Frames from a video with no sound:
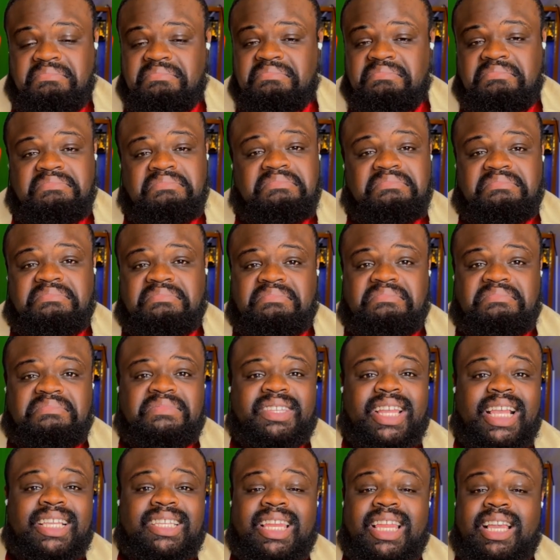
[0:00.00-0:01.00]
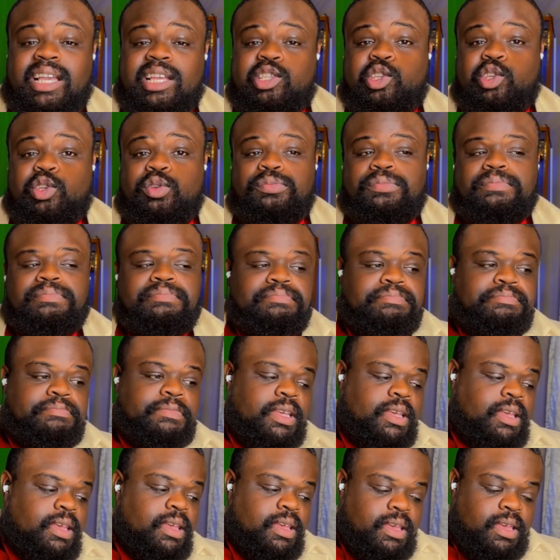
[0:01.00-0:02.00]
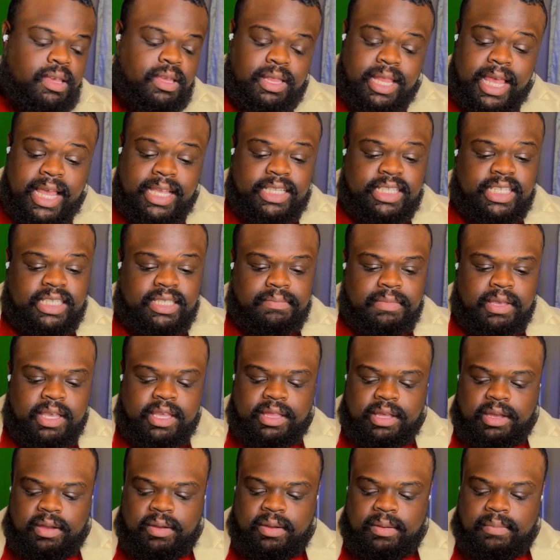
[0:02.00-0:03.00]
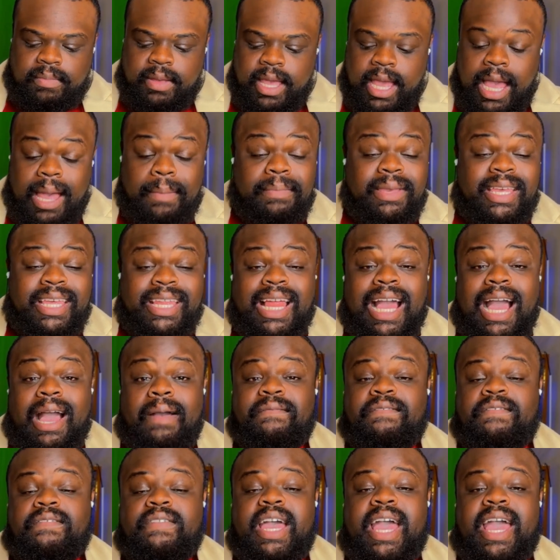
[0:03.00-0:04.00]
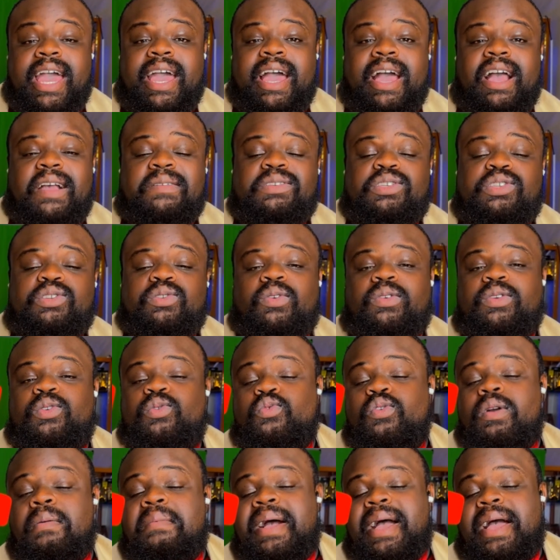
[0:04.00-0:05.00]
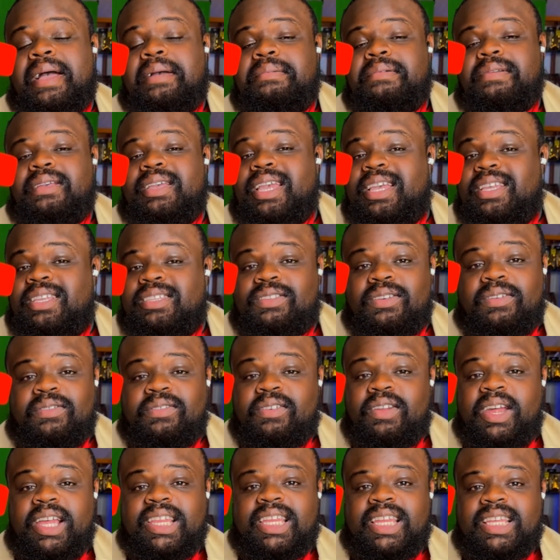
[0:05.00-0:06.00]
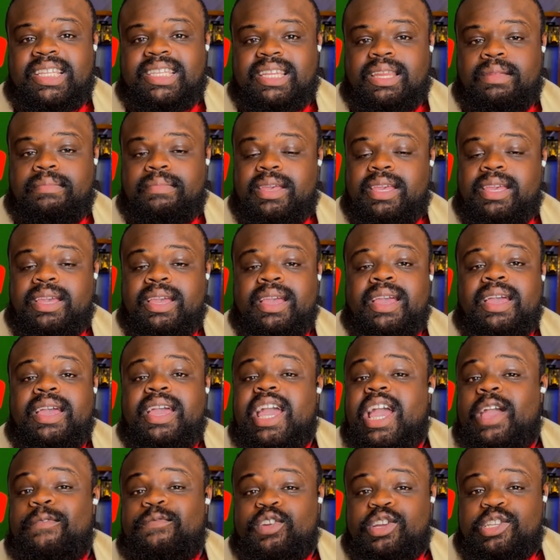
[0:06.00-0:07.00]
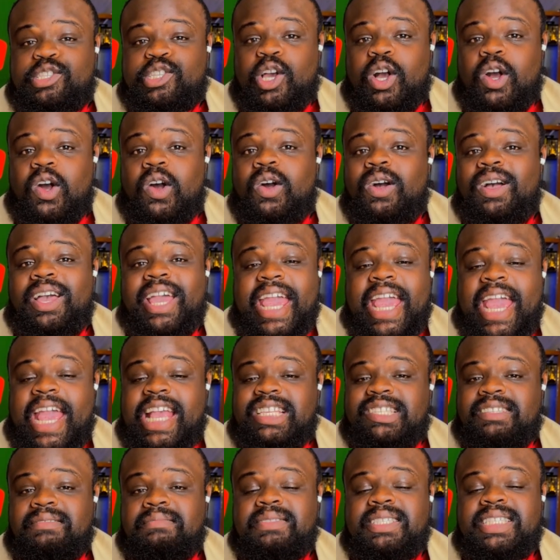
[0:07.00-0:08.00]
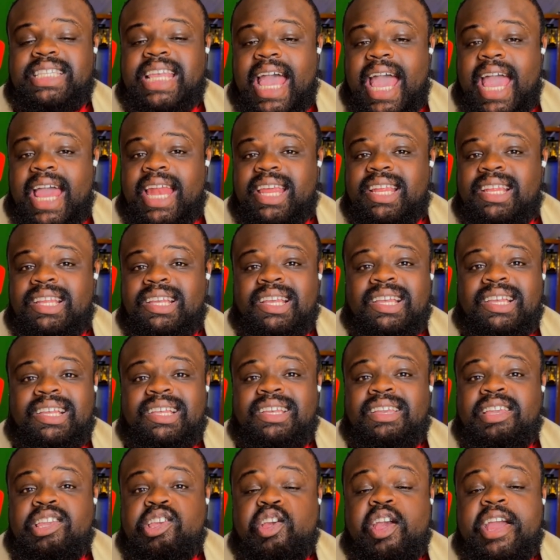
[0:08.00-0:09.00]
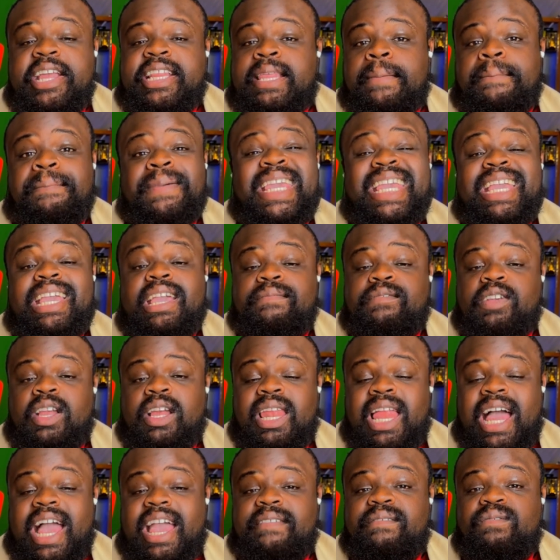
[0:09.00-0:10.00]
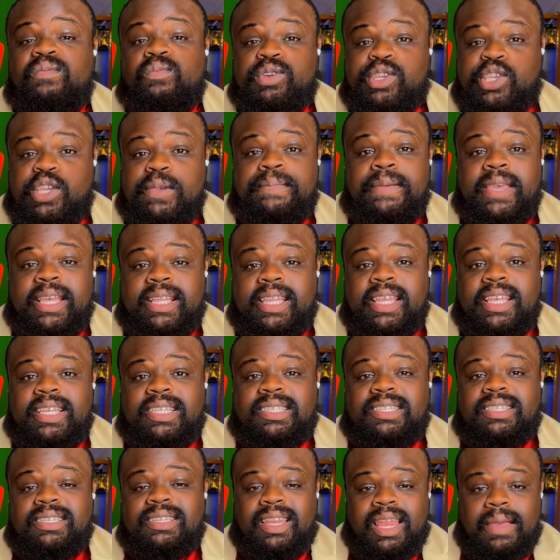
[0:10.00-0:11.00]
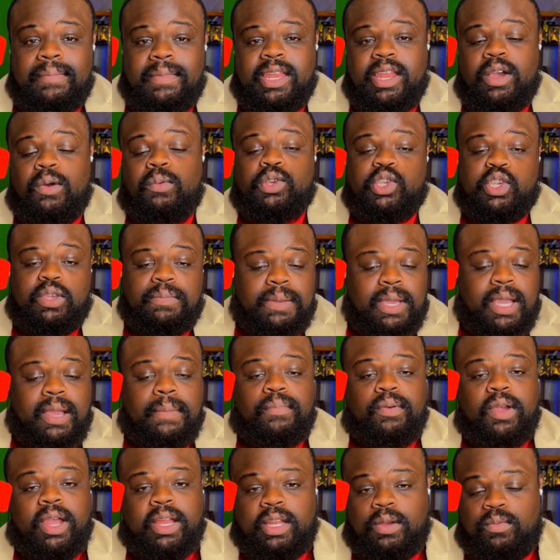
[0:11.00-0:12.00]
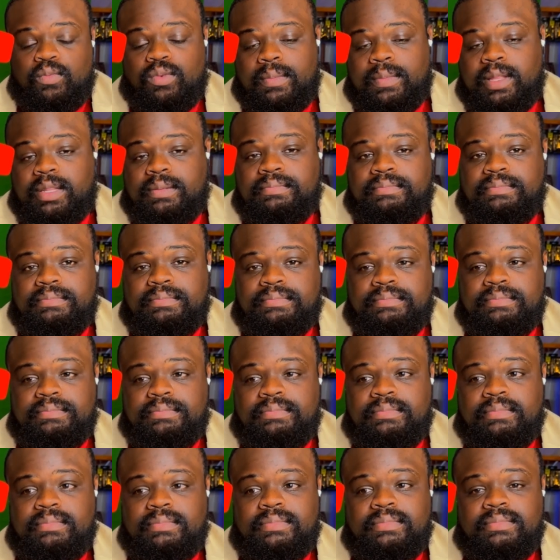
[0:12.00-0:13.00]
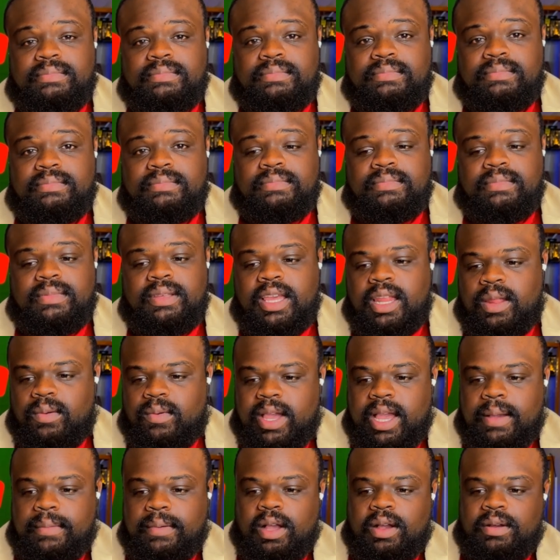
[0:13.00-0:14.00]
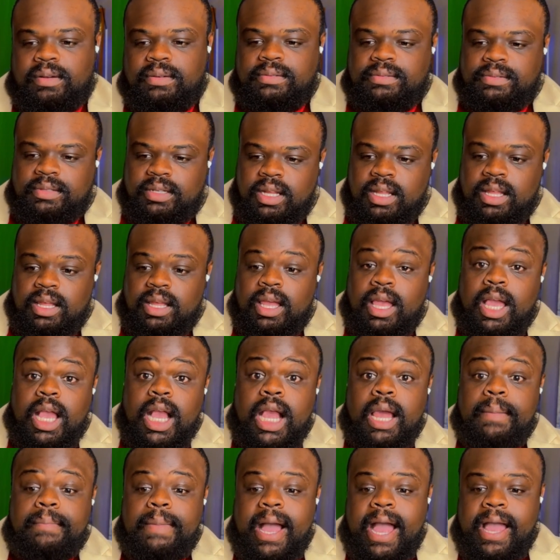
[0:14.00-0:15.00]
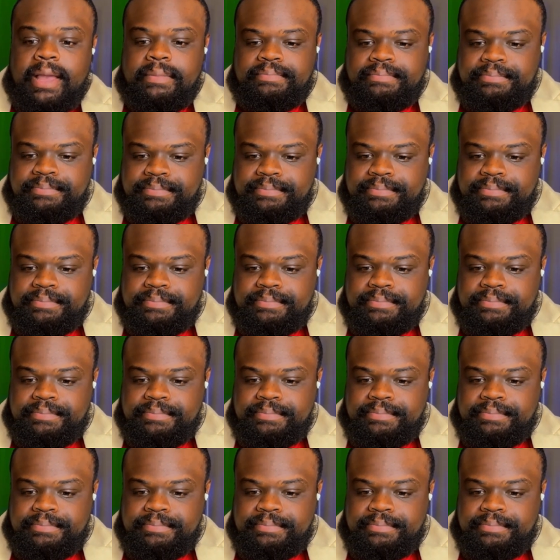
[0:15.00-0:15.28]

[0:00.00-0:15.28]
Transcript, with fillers: Mm-mm, that's like a two. That's just me though, man. I mean, I'm fat, I'm short. Who am I? So you don't have to listen to me. If you're tall, handsome, tatted, you're at the peak of your life, would you pick this? Let me know. Would you pick a pregnant woman? Anyway, I'm gone. Goodbye.